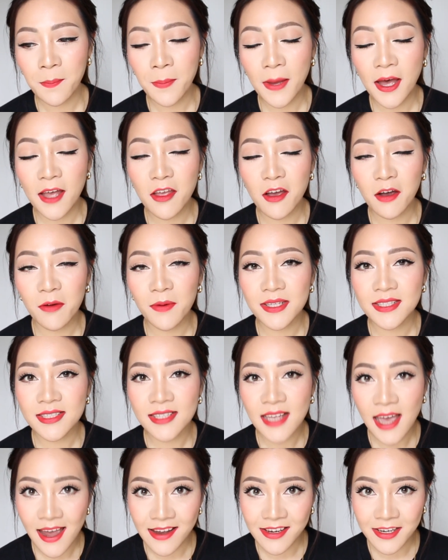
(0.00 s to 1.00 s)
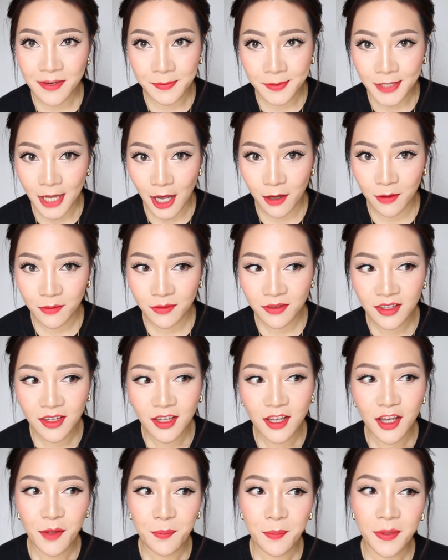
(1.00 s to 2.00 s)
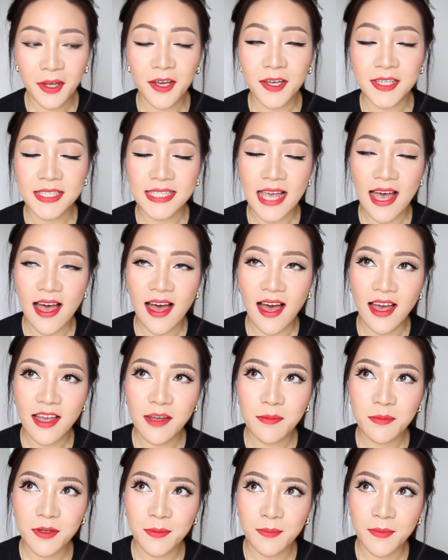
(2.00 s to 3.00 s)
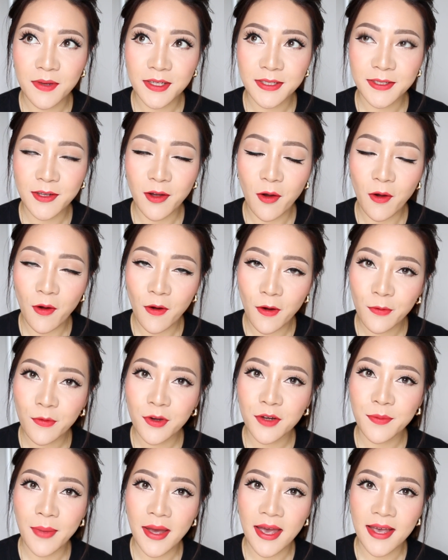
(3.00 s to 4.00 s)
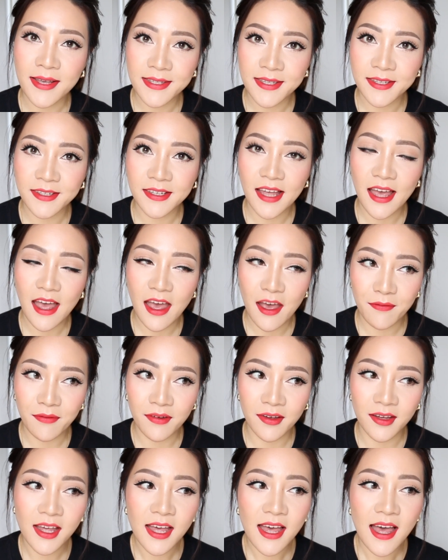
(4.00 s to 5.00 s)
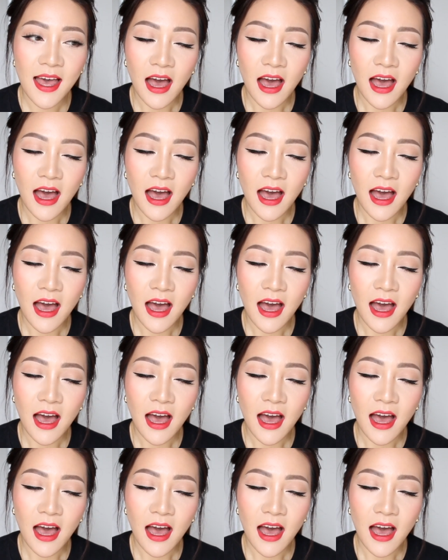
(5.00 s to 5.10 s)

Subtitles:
but I always turn them down because I am the most awkward person ever.